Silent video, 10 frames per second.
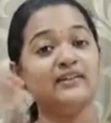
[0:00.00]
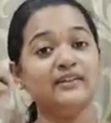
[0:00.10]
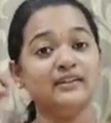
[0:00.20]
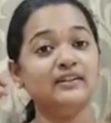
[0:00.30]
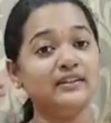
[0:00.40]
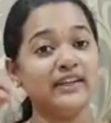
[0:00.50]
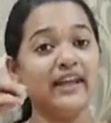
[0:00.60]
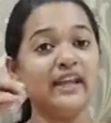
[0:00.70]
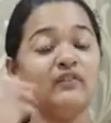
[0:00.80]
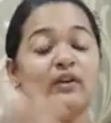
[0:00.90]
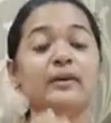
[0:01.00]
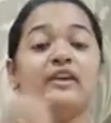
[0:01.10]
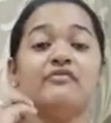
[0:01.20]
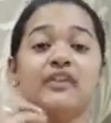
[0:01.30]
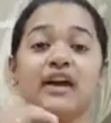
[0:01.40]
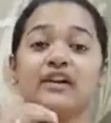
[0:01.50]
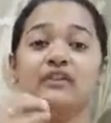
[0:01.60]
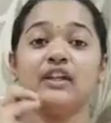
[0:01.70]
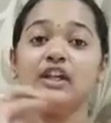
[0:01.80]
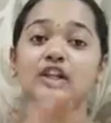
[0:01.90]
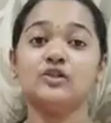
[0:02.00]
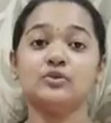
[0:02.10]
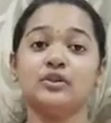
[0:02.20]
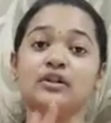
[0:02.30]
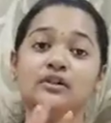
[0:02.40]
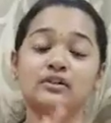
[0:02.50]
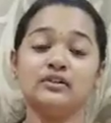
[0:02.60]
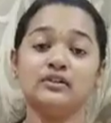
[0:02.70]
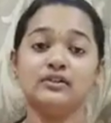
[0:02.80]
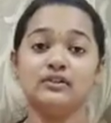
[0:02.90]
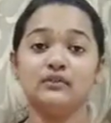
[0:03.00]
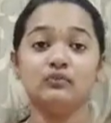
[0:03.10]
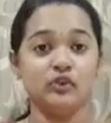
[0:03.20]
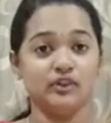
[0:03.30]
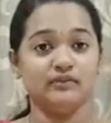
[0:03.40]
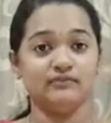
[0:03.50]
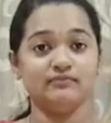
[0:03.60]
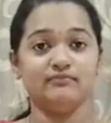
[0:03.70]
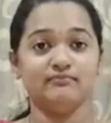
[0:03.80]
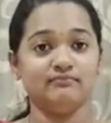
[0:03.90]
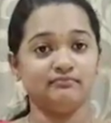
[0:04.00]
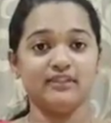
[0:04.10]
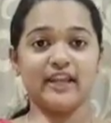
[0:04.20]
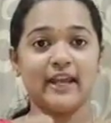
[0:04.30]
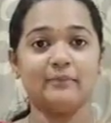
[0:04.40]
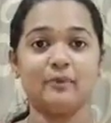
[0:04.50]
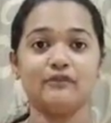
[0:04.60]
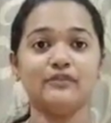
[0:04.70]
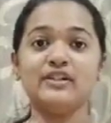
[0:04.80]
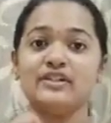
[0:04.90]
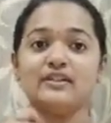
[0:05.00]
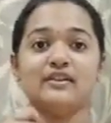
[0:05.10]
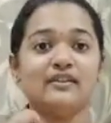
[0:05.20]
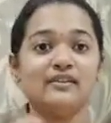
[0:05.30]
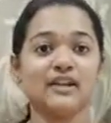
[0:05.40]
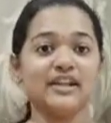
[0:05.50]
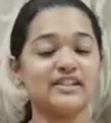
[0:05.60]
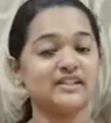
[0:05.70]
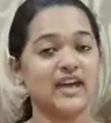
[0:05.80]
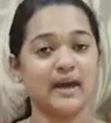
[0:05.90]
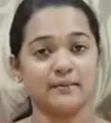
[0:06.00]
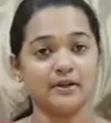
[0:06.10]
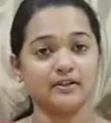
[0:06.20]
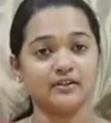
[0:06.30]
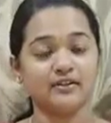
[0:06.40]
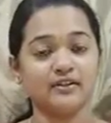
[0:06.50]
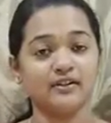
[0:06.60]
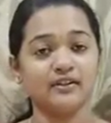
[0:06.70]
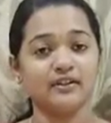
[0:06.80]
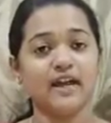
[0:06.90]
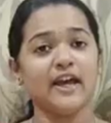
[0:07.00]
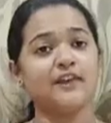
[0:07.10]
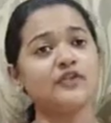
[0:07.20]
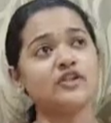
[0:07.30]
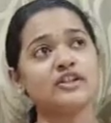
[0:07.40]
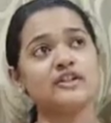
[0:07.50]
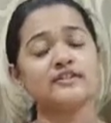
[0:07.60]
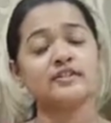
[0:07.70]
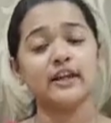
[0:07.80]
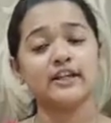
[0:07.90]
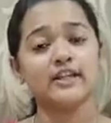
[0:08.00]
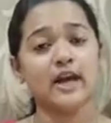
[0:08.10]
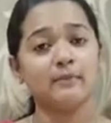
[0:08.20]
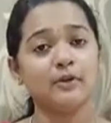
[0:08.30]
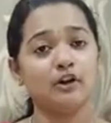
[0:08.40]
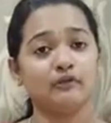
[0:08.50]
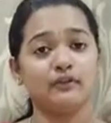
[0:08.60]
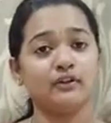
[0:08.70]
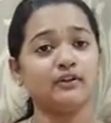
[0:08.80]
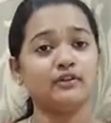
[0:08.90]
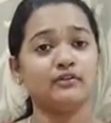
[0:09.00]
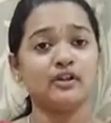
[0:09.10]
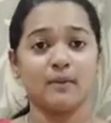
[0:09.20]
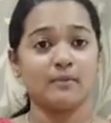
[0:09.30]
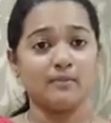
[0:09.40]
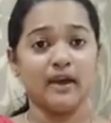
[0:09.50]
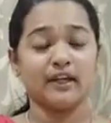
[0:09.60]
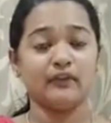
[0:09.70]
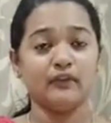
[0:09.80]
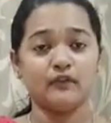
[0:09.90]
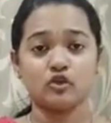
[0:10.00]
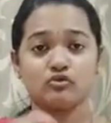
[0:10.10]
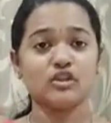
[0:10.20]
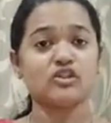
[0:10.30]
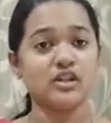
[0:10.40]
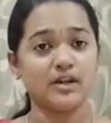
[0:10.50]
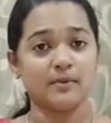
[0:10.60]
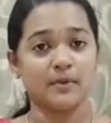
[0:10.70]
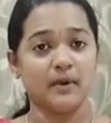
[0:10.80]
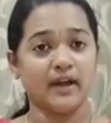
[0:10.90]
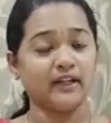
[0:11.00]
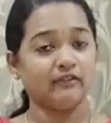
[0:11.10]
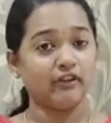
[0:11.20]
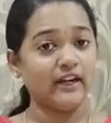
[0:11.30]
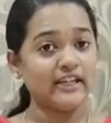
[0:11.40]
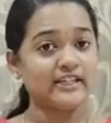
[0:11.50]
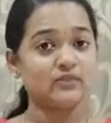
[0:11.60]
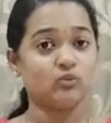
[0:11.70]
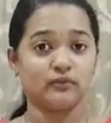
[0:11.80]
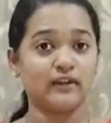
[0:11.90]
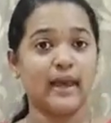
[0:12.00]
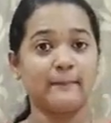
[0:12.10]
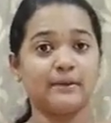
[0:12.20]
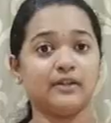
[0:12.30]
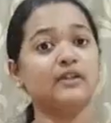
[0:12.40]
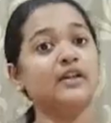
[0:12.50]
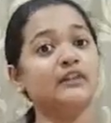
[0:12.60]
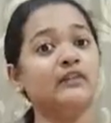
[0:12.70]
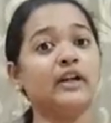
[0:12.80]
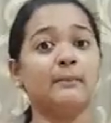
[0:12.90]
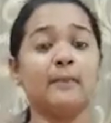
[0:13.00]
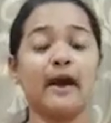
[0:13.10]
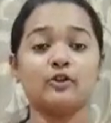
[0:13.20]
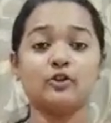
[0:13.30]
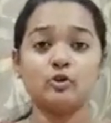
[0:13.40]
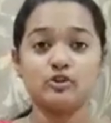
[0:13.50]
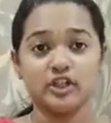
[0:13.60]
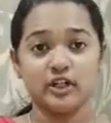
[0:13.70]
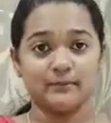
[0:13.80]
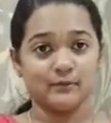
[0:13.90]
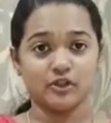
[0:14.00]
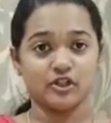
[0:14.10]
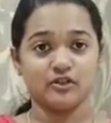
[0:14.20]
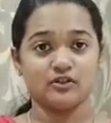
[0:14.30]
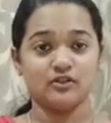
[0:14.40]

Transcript: The nail will be driving into the wood with the help of this raised hammer. And if you just consider an example of a rubber band, and if you stretch the rubber band and release it, what will happen? It will come back to the original position.